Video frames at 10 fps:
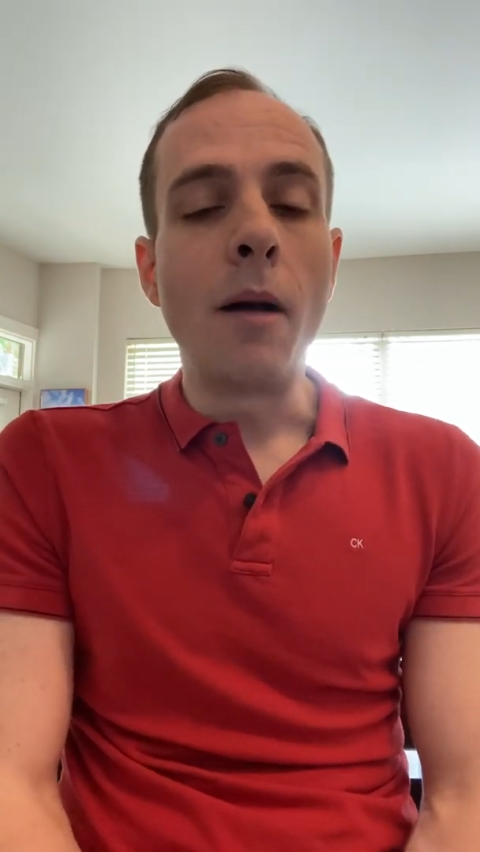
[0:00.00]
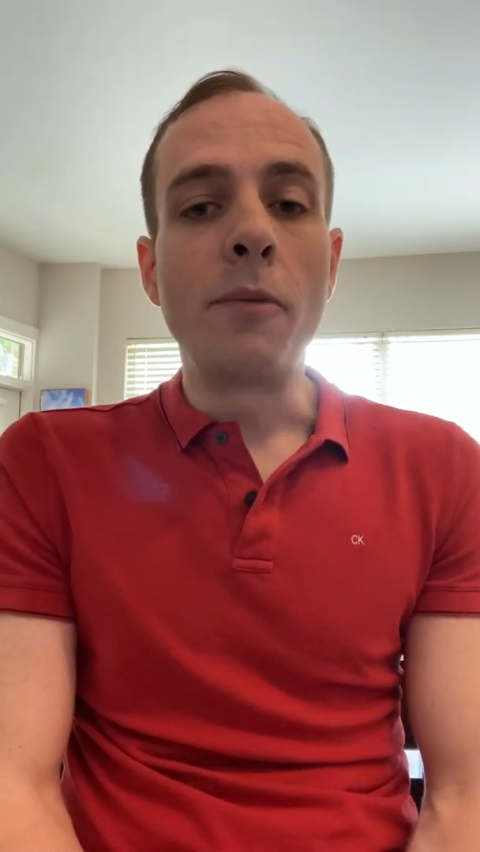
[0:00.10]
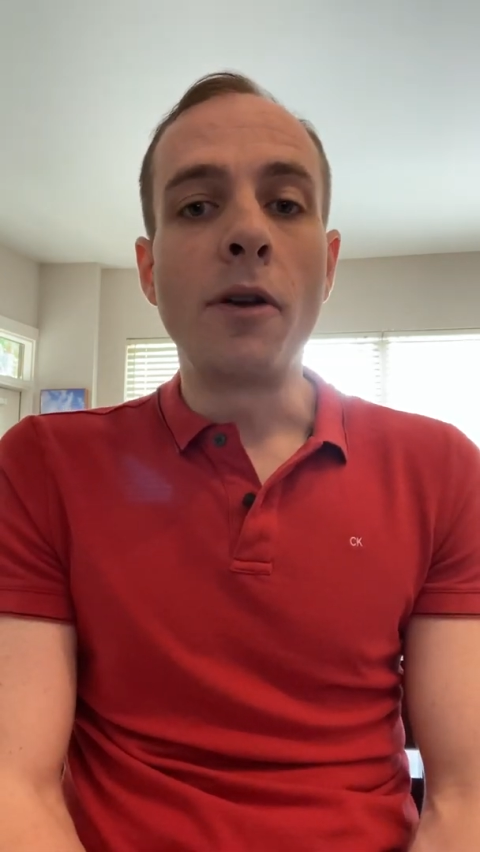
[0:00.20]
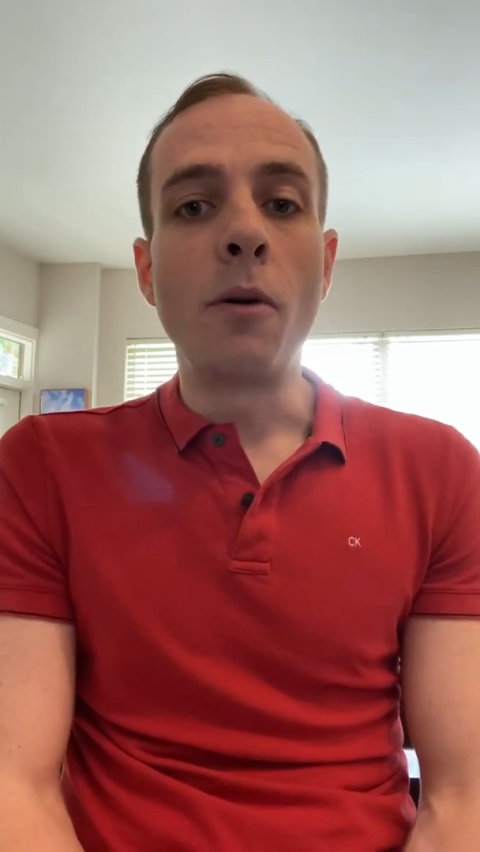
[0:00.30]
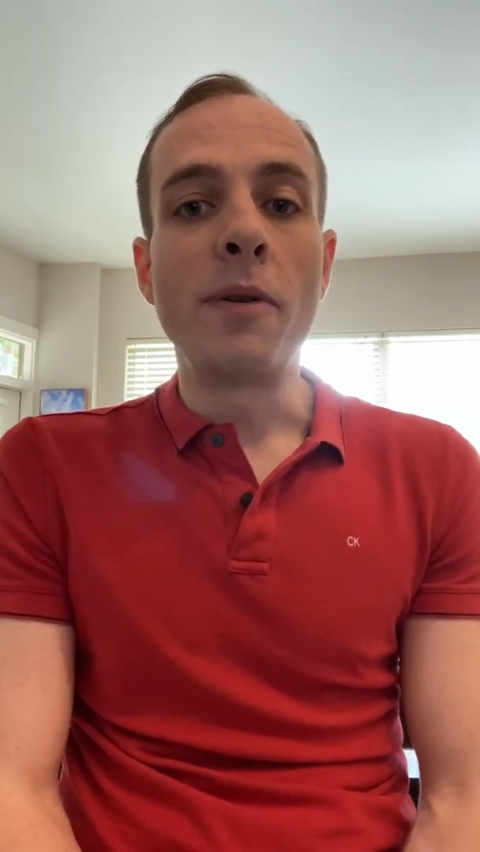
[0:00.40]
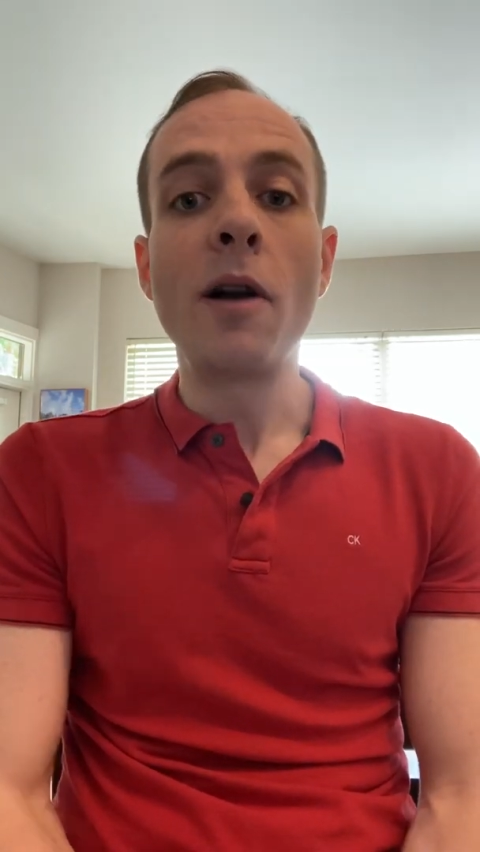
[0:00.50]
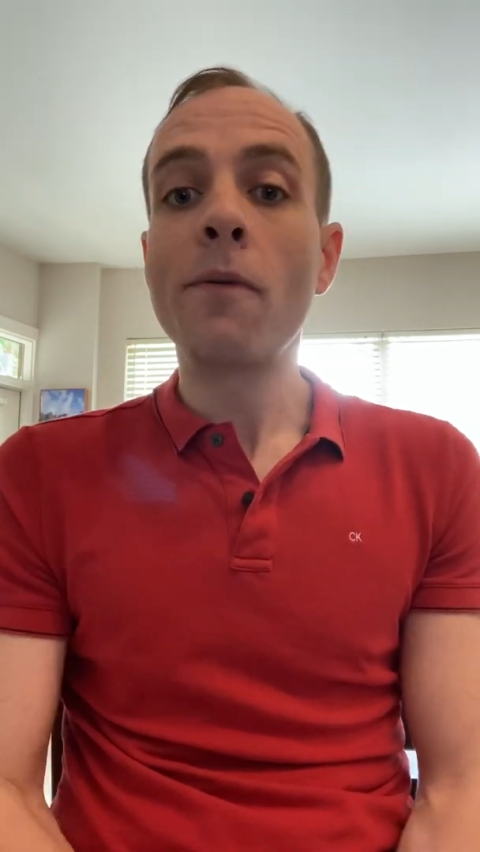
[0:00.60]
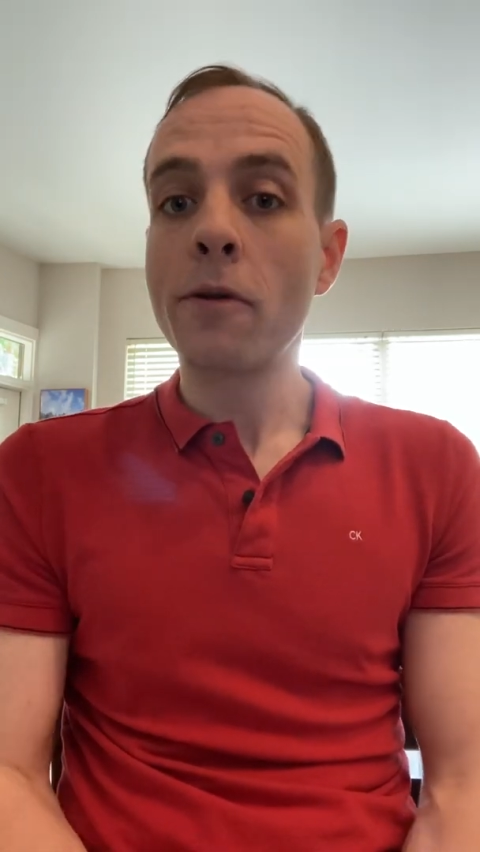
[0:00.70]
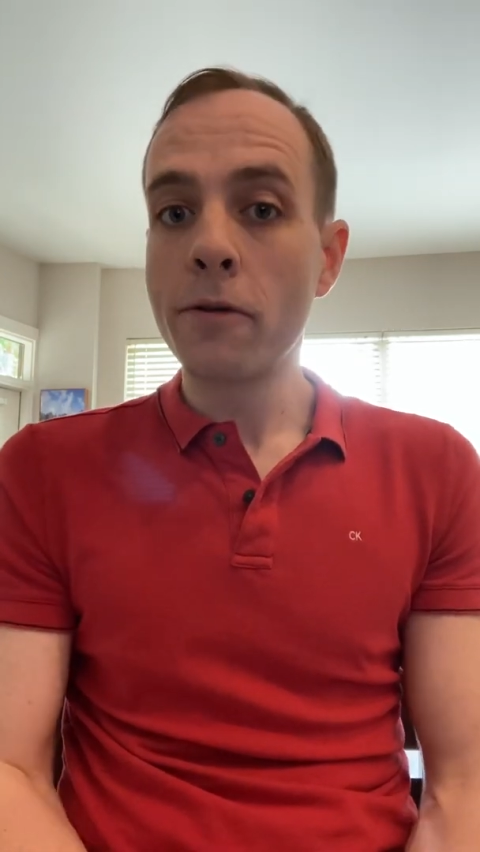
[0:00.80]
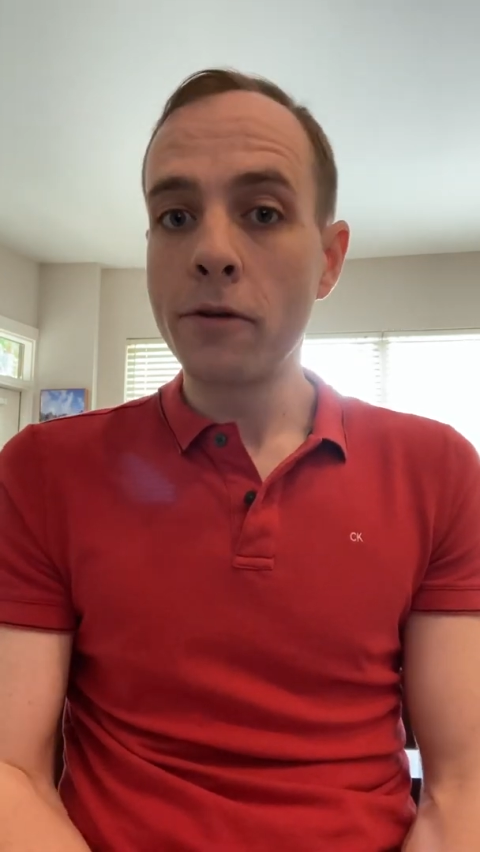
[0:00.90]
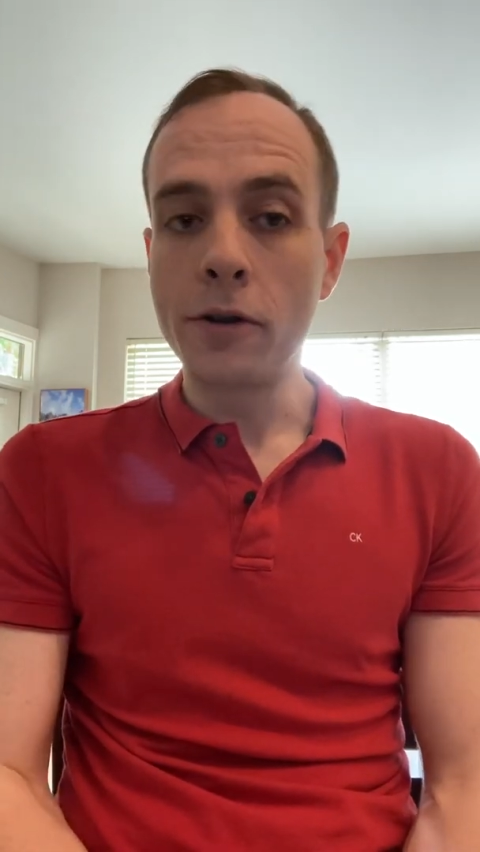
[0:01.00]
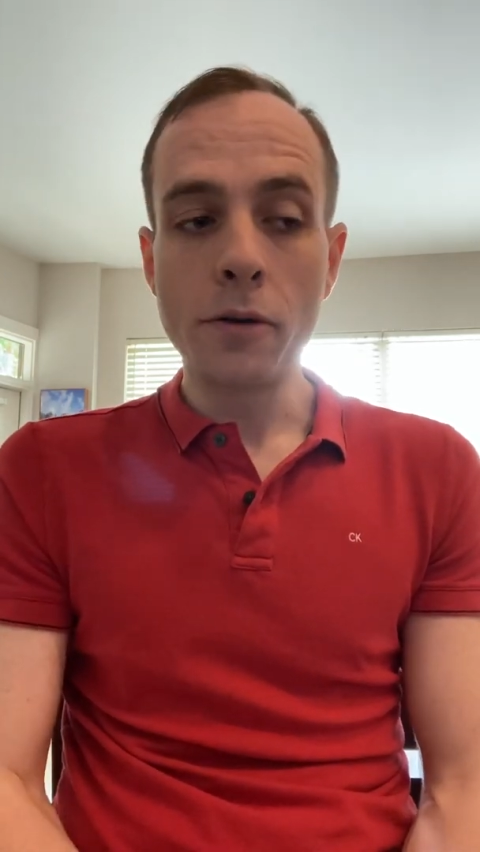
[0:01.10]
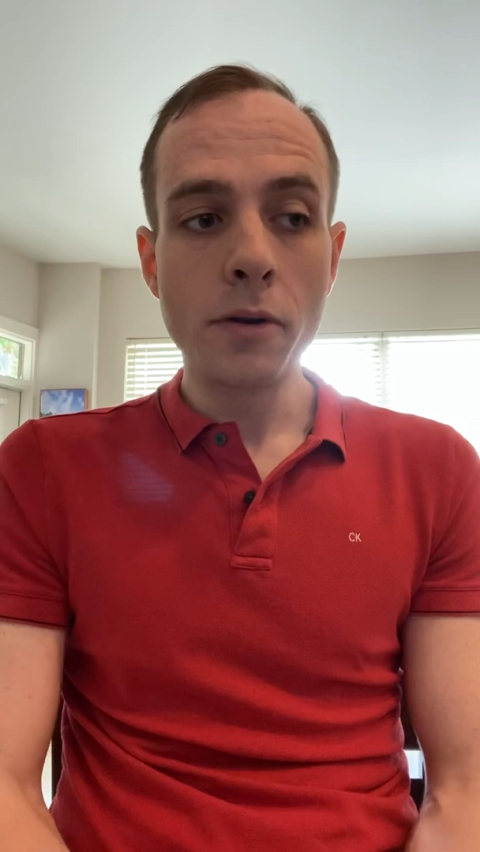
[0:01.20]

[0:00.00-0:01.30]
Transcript: So without further ado,